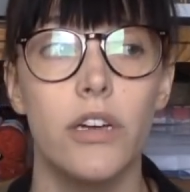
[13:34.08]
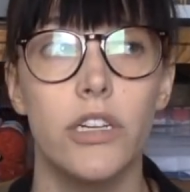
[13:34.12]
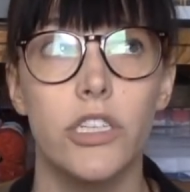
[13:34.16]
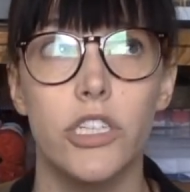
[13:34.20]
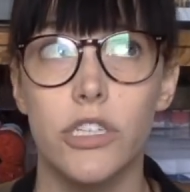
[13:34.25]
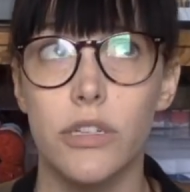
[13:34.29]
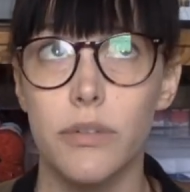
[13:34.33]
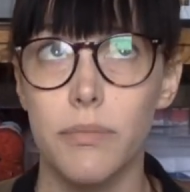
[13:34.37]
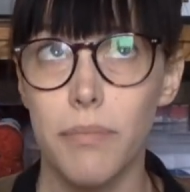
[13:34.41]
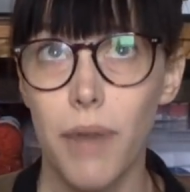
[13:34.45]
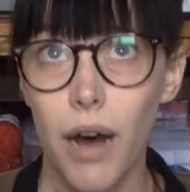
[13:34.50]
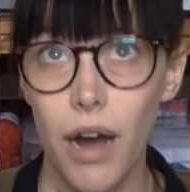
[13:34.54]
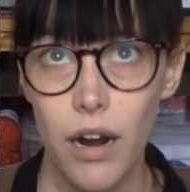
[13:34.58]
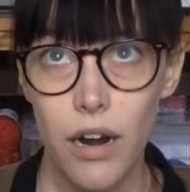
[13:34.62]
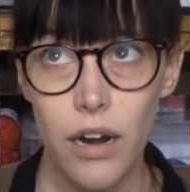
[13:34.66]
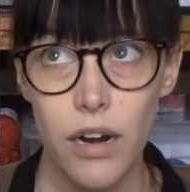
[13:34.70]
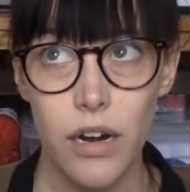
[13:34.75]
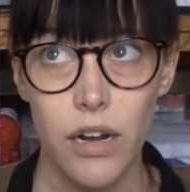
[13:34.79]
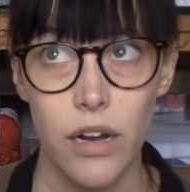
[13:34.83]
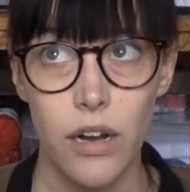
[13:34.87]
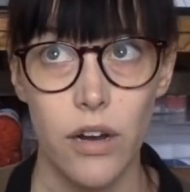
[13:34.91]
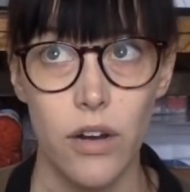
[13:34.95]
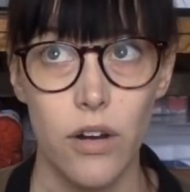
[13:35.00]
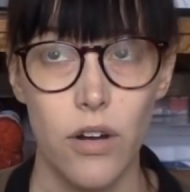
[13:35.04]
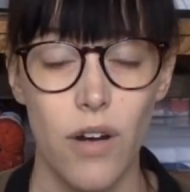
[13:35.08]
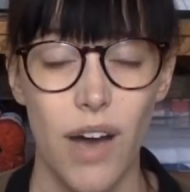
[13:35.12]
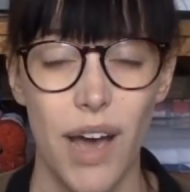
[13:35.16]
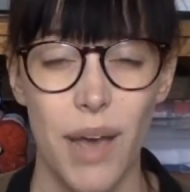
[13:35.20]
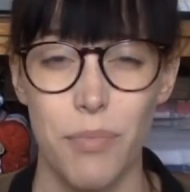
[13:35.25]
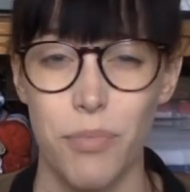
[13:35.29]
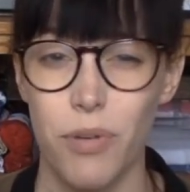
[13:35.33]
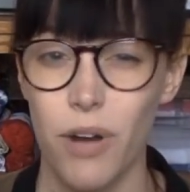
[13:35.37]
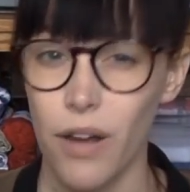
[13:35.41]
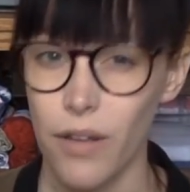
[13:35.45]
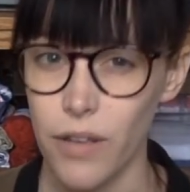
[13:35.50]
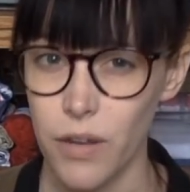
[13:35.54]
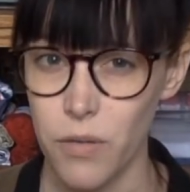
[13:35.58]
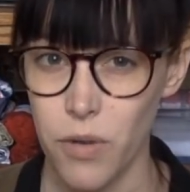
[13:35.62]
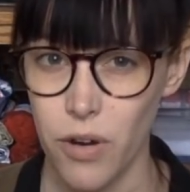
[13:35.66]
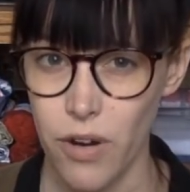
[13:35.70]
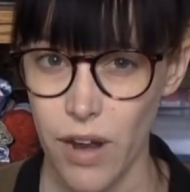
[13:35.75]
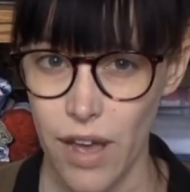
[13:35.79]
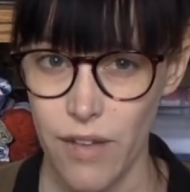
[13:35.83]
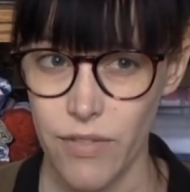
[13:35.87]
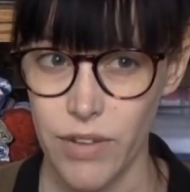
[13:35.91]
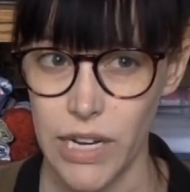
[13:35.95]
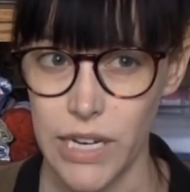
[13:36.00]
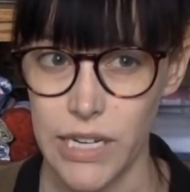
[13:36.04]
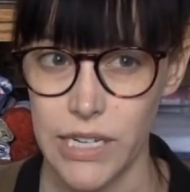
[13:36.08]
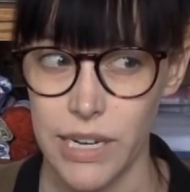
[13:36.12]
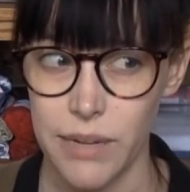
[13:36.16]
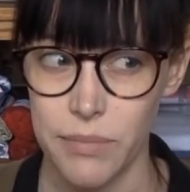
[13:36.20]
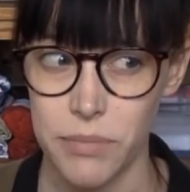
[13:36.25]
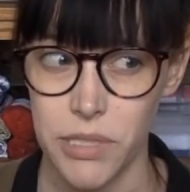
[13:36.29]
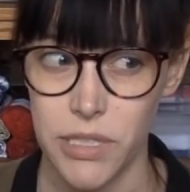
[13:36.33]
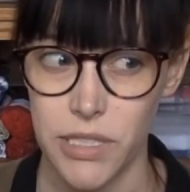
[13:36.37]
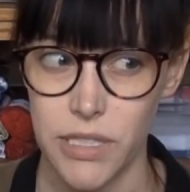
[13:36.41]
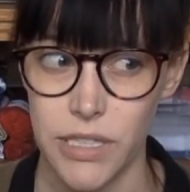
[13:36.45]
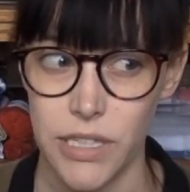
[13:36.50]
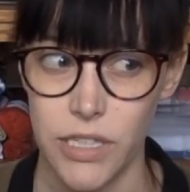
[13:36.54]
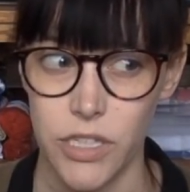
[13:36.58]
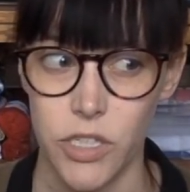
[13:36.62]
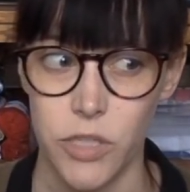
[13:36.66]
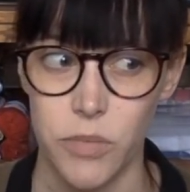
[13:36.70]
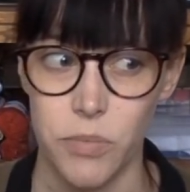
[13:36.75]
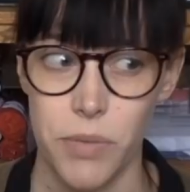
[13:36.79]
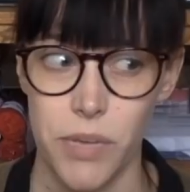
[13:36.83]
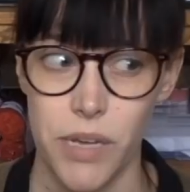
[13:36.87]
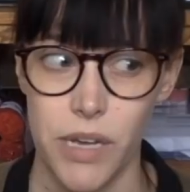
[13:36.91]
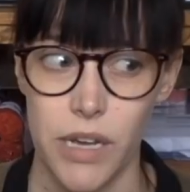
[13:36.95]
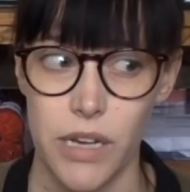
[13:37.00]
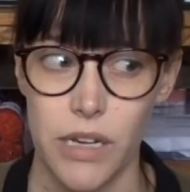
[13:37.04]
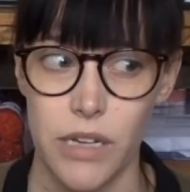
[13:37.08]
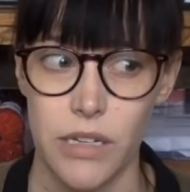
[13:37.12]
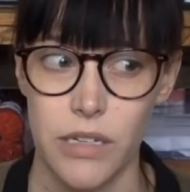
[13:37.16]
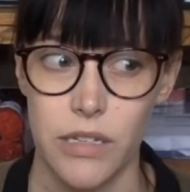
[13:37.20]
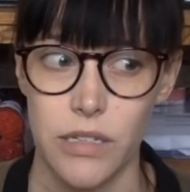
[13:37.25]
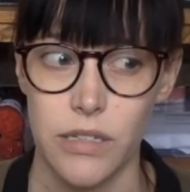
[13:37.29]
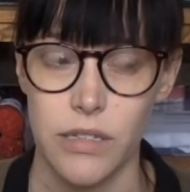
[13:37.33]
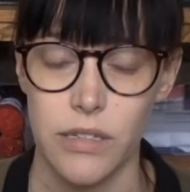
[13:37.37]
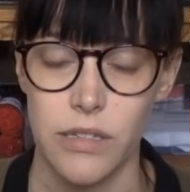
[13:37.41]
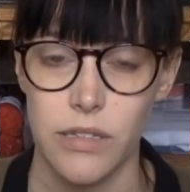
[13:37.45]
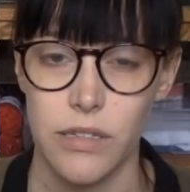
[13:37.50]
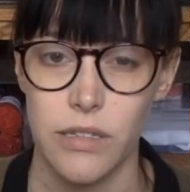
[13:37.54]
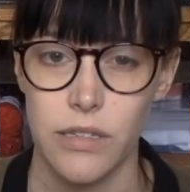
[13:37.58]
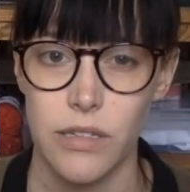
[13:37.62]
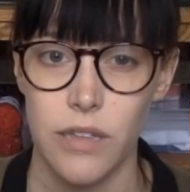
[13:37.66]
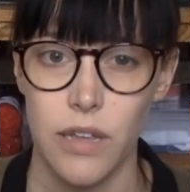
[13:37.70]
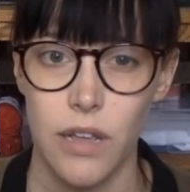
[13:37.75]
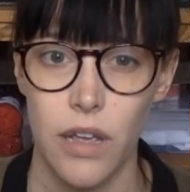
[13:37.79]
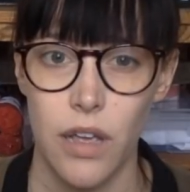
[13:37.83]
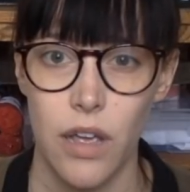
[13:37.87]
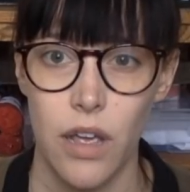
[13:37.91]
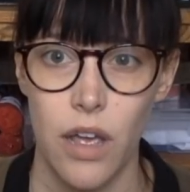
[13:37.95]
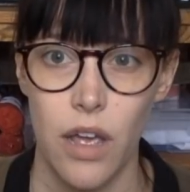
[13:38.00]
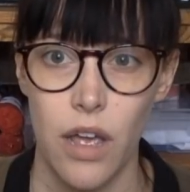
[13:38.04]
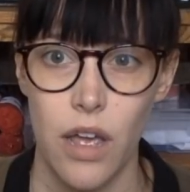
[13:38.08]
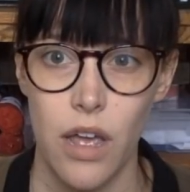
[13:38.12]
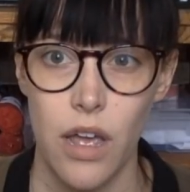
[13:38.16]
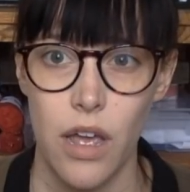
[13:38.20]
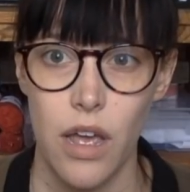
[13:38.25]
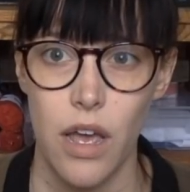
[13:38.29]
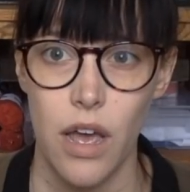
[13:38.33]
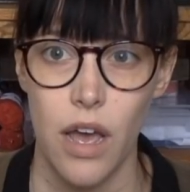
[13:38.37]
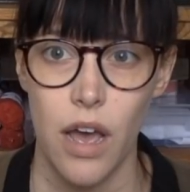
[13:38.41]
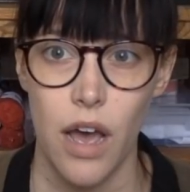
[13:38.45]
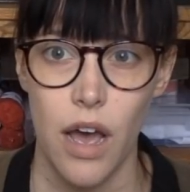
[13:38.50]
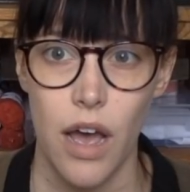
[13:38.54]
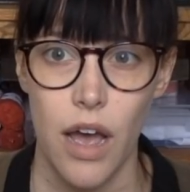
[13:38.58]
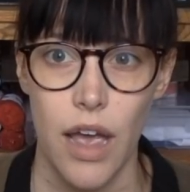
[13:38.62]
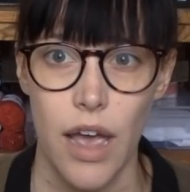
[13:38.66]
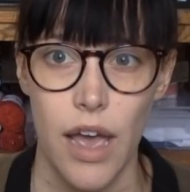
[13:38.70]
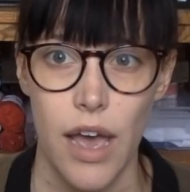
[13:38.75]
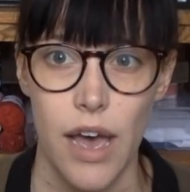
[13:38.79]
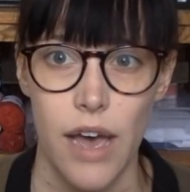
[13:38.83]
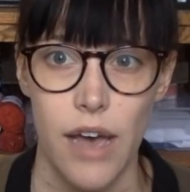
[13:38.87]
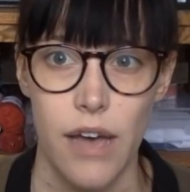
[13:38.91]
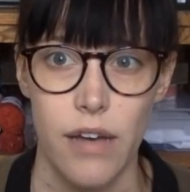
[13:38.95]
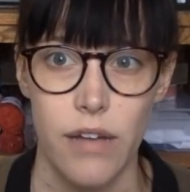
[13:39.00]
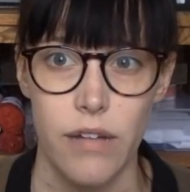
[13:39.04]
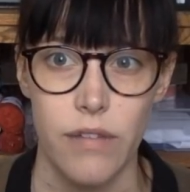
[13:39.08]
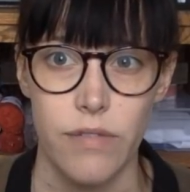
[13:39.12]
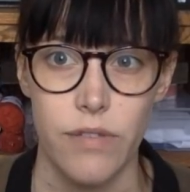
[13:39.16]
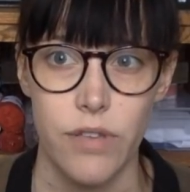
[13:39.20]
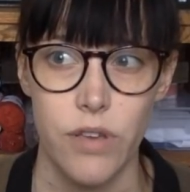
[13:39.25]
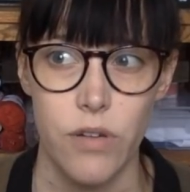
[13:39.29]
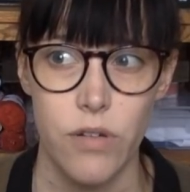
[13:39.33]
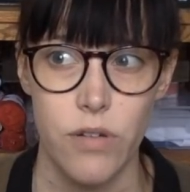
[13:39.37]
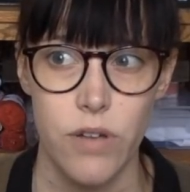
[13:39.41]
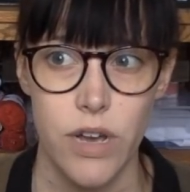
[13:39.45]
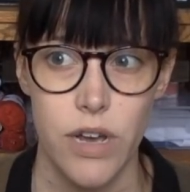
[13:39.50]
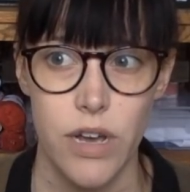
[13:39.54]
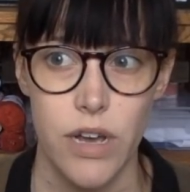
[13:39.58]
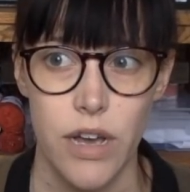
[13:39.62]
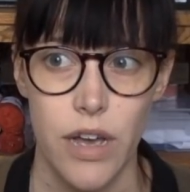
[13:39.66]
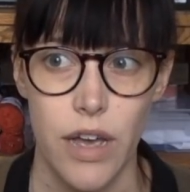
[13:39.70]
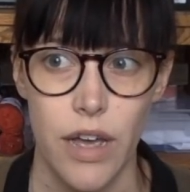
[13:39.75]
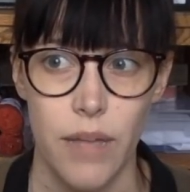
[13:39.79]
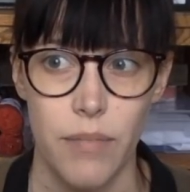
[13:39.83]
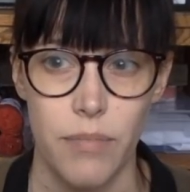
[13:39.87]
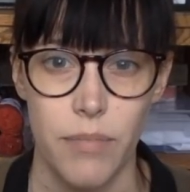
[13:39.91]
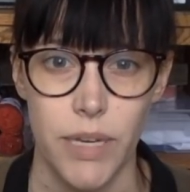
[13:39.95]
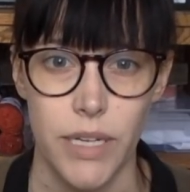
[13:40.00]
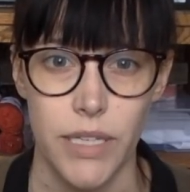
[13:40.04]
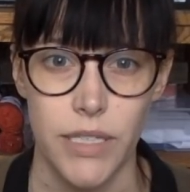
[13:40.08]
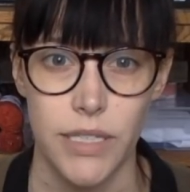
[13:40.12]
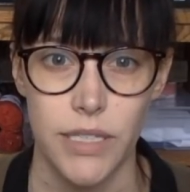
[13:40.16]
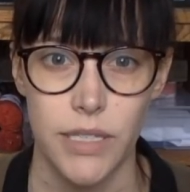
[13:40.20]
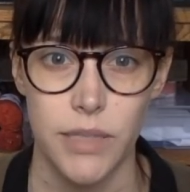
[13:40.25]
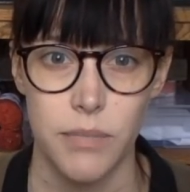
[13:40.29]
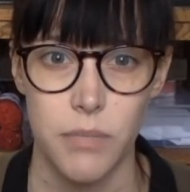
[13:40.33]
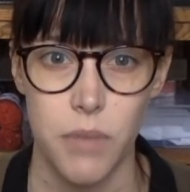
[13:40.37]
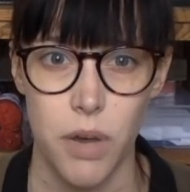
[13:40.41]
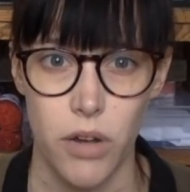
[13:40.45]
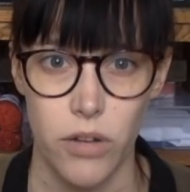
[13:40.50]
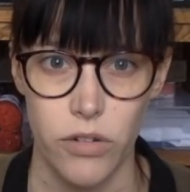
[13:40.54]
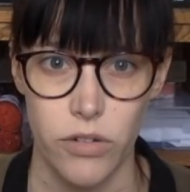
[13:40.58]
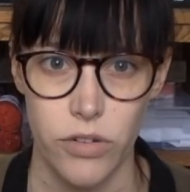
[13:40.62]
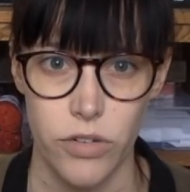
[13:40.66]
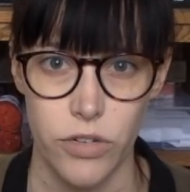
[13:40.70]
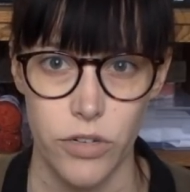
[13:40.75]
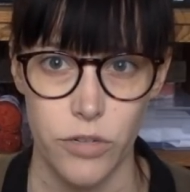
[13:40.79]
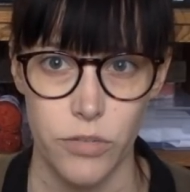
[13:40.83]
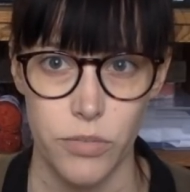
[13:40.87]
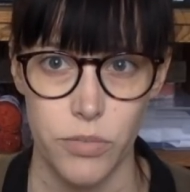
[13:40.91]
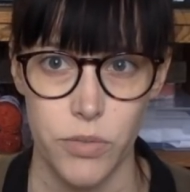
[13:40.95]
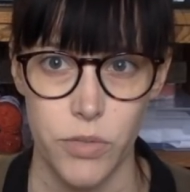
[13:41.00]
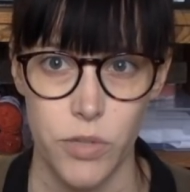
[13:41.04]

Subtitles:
Tomorrow, I probably won't have any time to stitch because I have yoga and my small group.